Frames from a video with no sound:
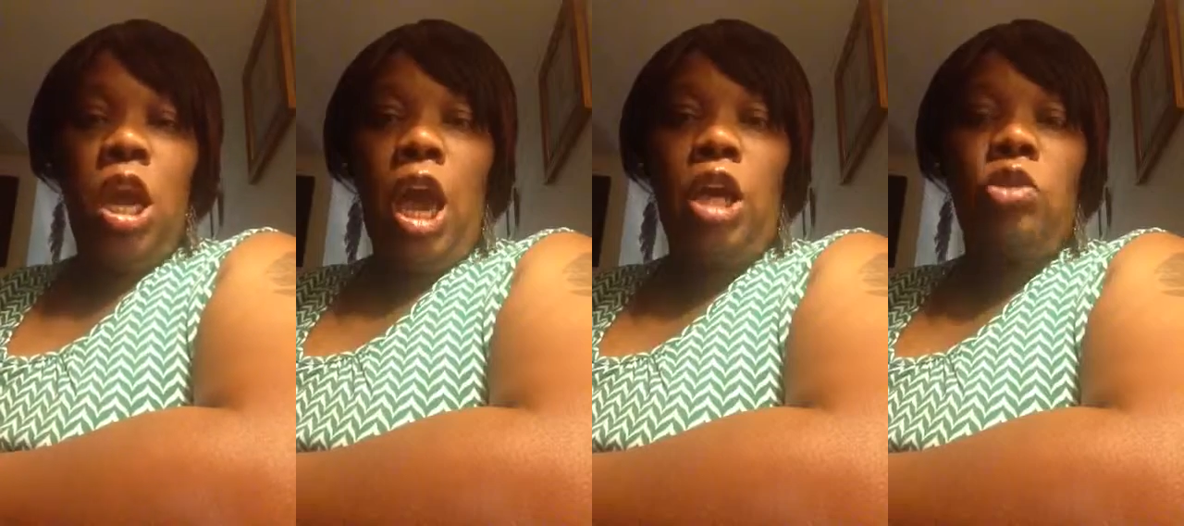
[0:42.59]

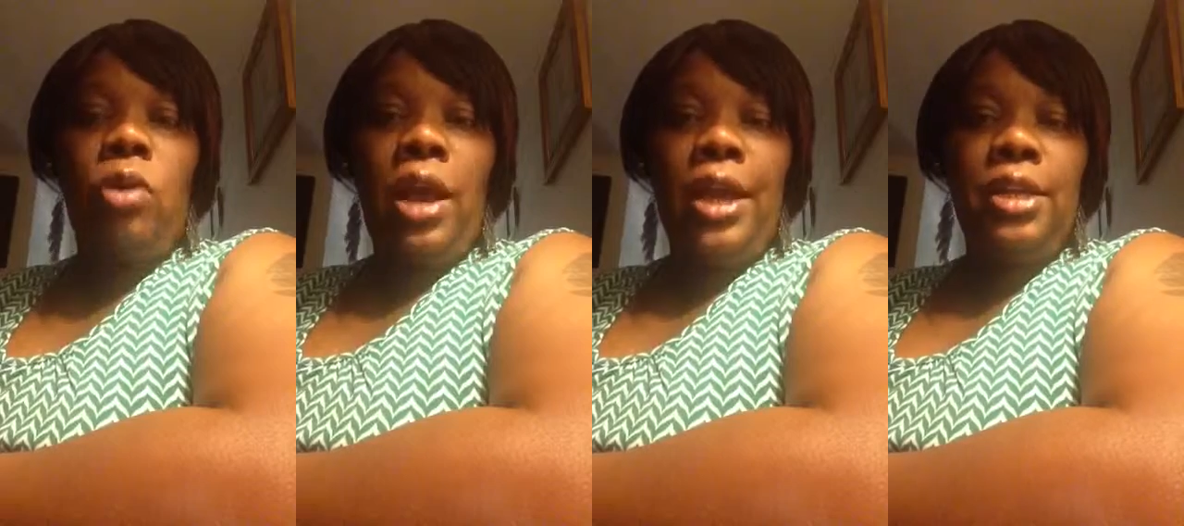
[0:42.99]
I
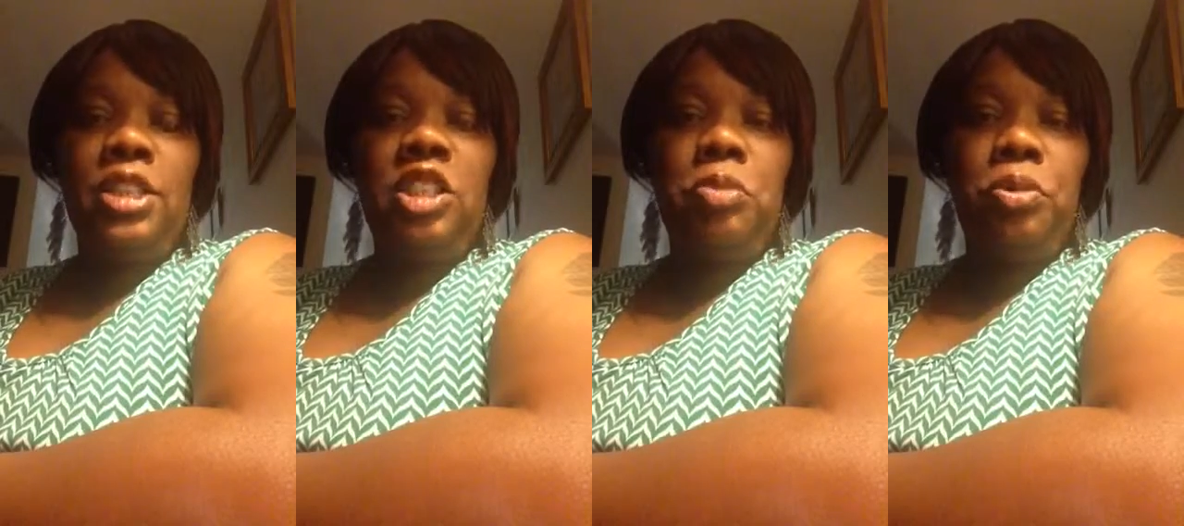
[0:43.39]
cried
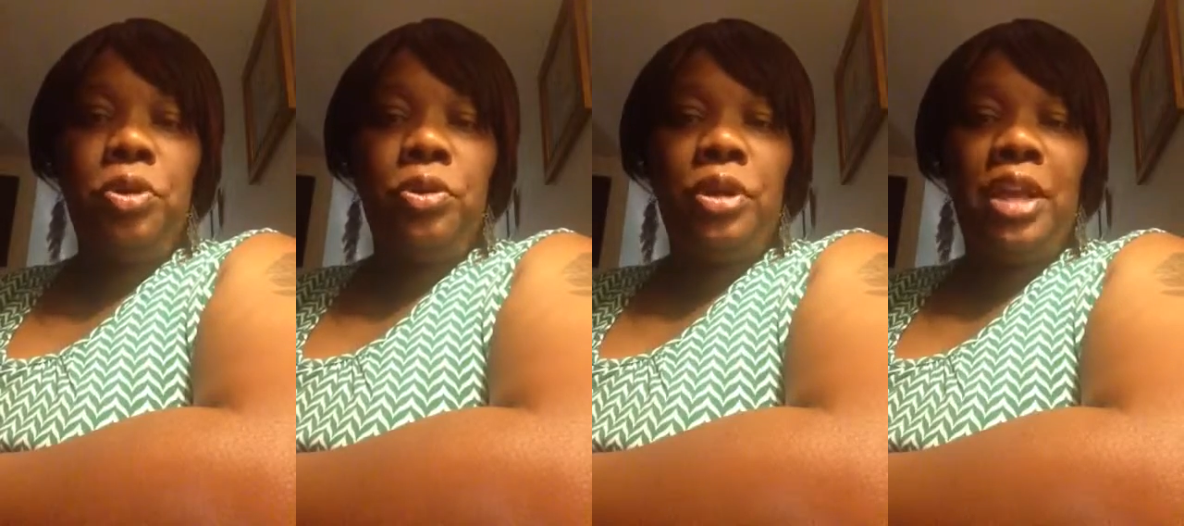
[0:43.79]
in
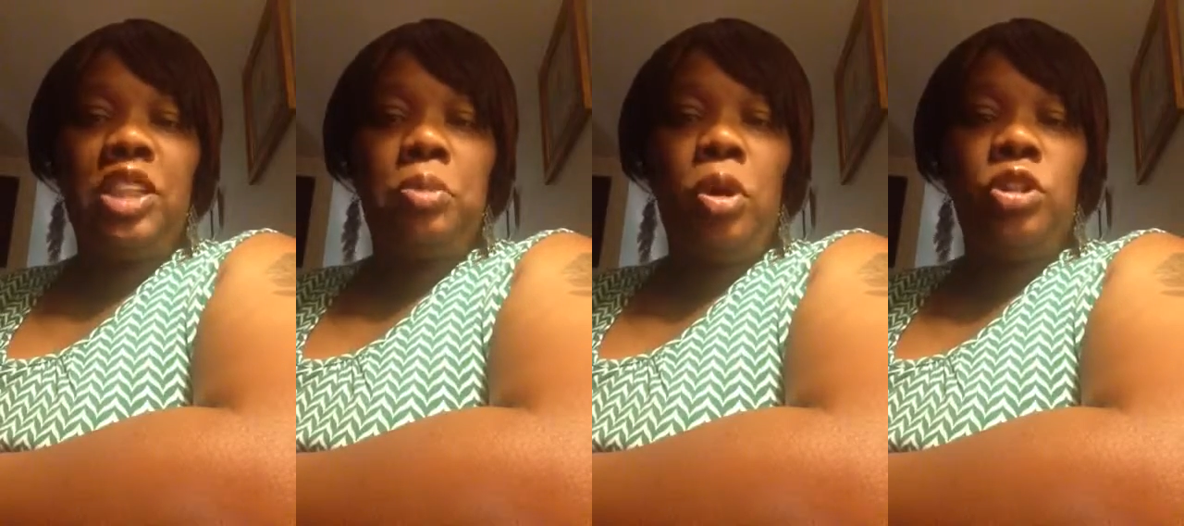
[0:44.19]
spirit and I
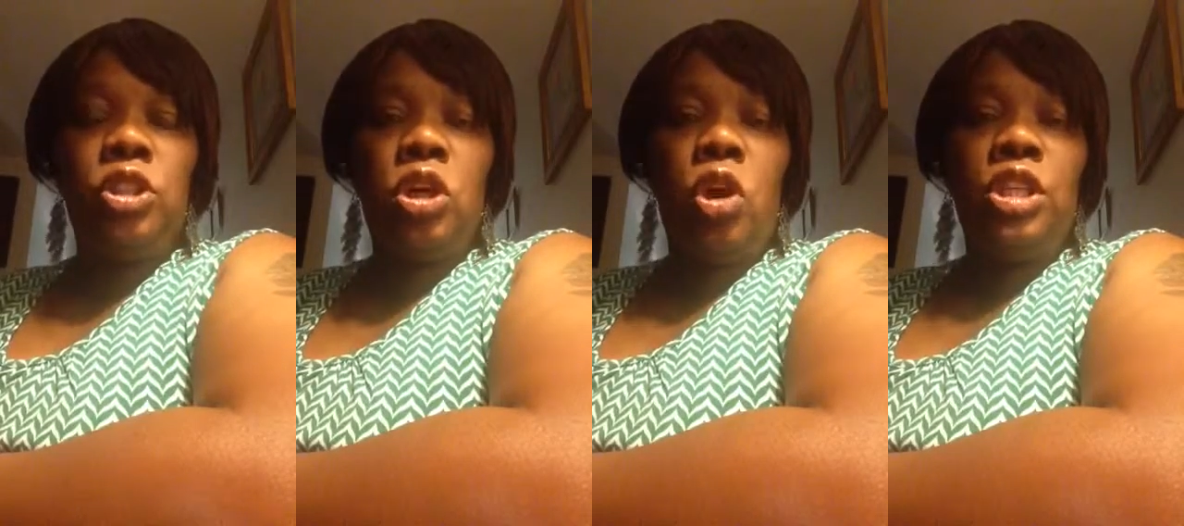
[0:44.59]
spoke to
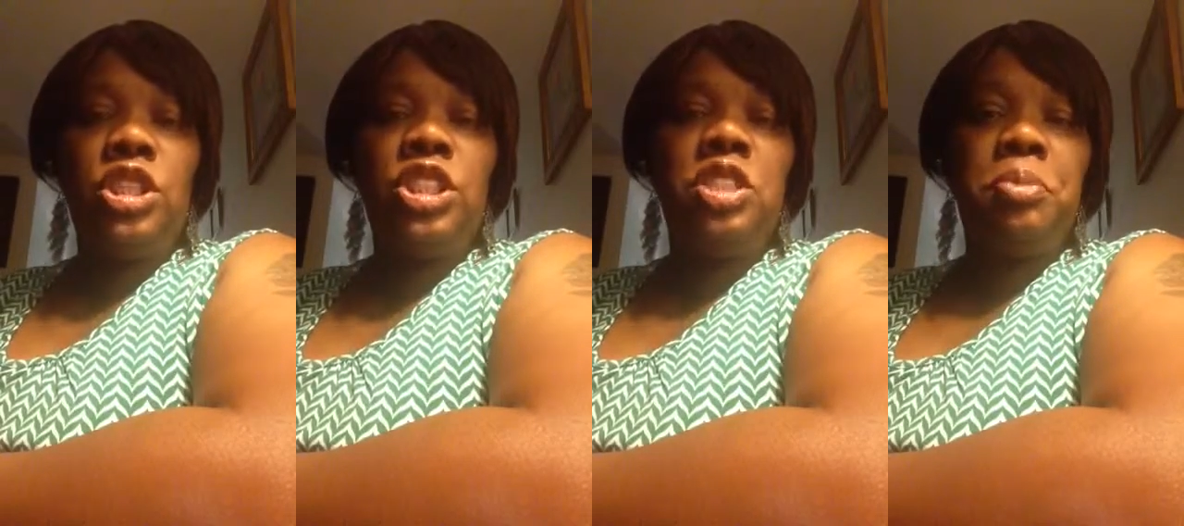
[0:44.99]
God
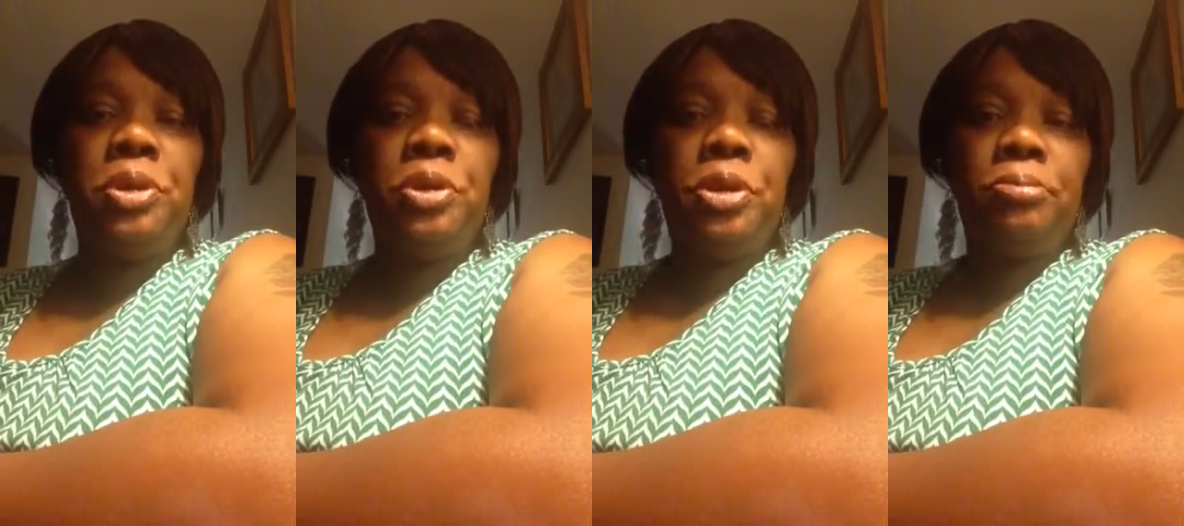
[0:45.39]
in
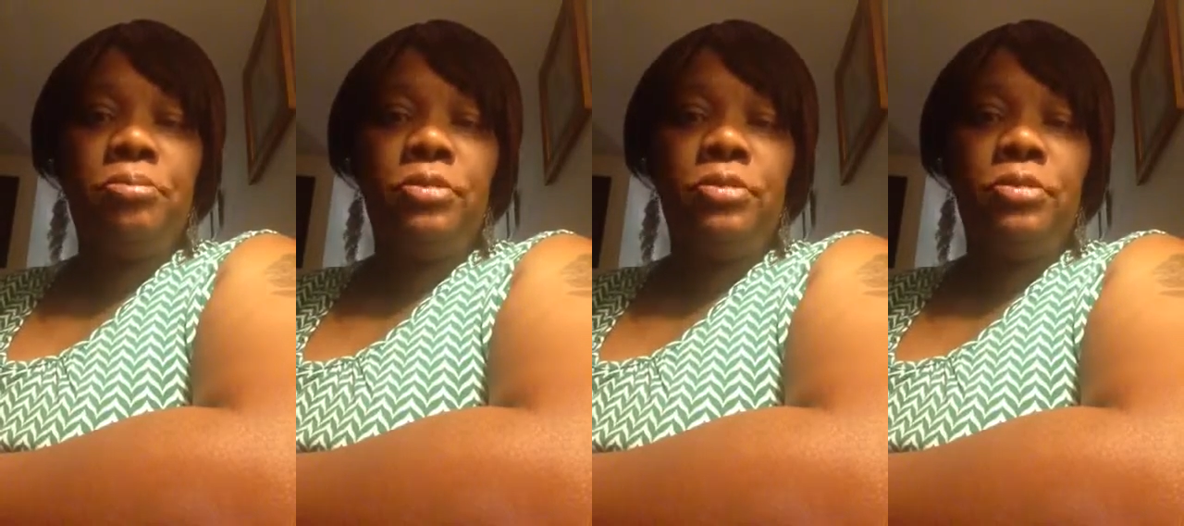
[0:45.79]
spirit.